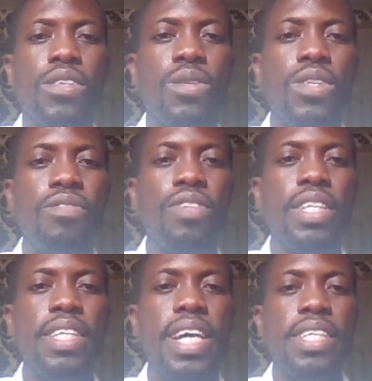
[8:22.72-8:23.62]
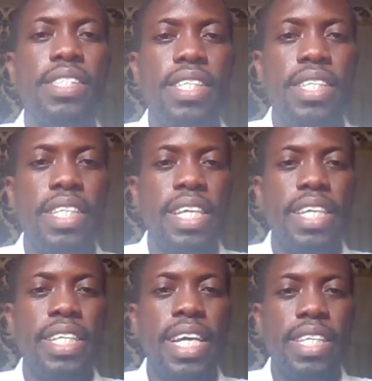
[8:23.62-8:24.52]
So even
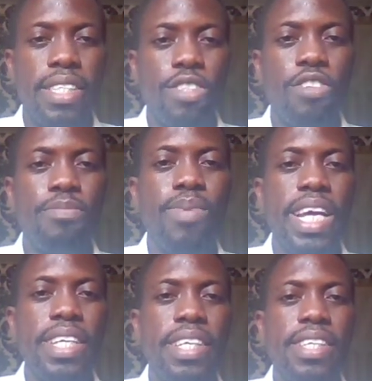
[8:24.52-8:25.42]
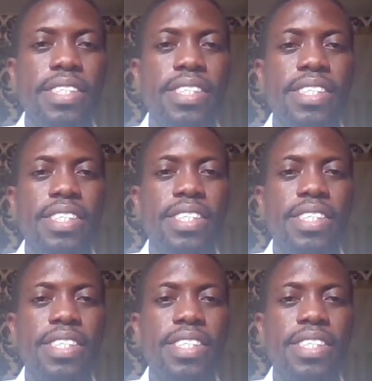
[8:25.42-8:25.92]
that state of blindness,